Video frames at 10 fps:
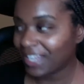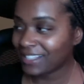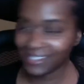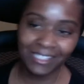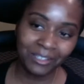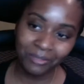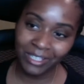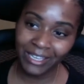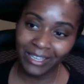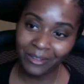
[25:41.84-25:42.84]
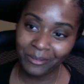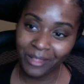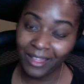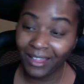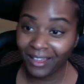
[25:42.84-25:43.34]
I can see why
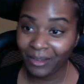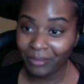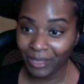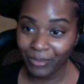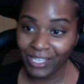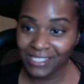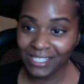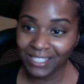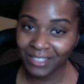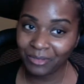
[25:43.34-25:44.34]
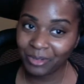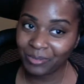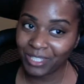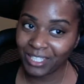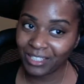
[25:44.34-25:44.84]
my masculine would
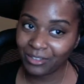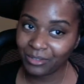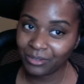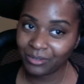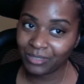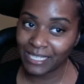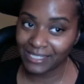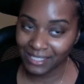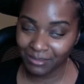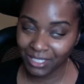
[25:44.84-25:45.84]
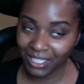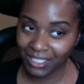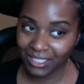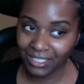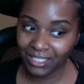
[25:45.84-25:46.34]
be a little
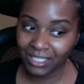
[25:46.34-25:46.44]
intimidated,